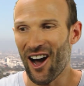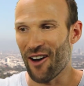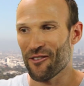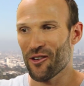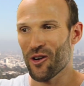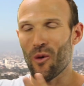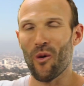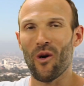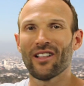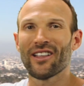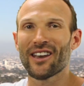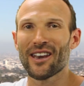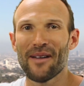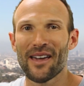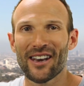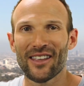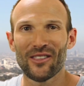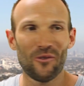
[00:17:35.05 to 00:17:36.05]
of quality
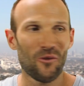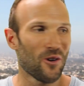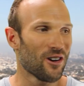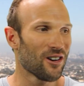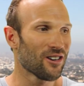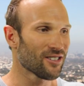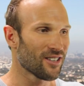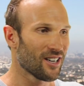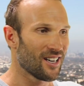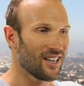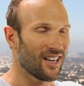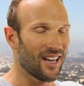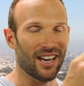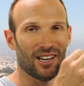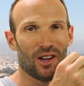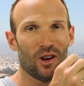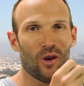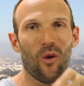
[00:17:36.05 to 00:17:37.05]
men in the world
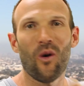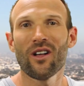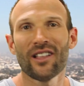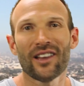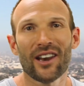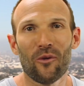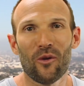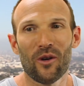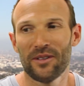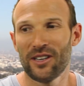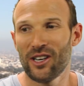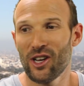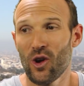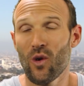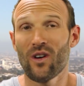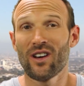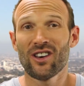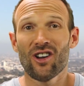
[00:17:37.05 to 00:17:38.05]
and quality women
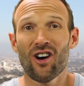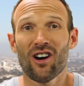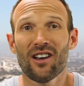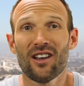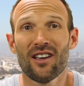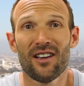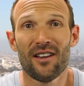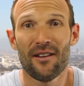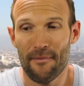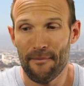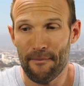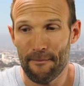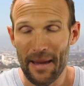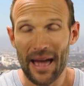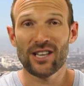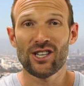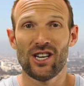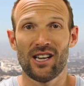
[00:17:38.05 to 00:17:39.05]
who are not
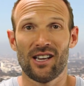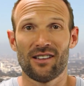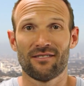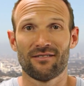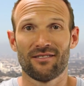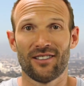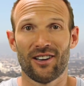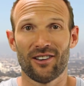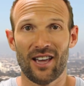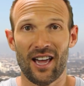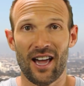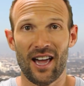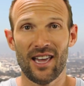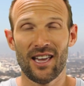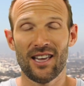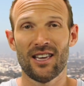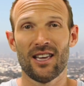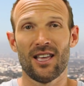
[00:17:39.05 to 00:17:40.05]
matching,
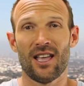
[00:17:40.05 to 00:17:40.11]
okay?